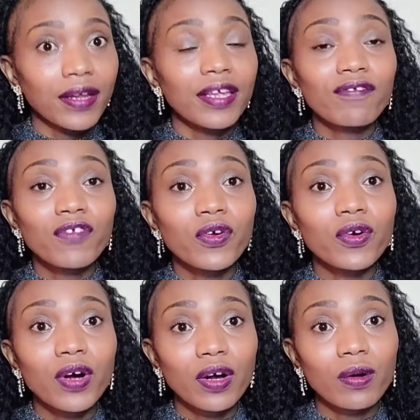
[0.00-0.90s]
If you're
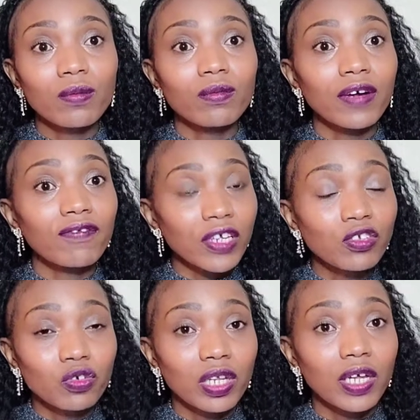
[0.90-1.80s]
a
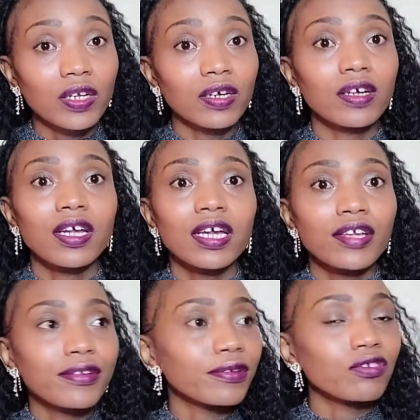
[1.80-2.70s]
visual learner,
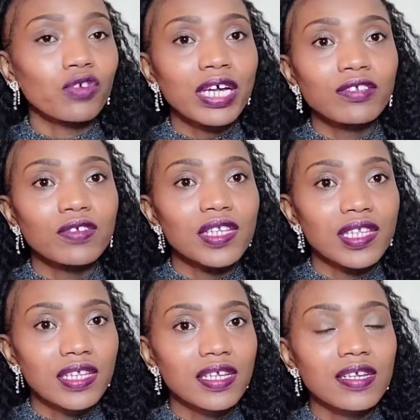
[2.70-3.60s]
try to
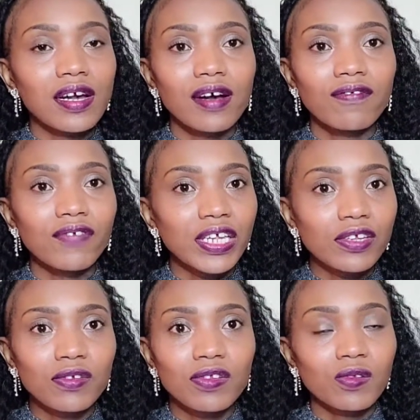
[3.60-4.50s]
see videos.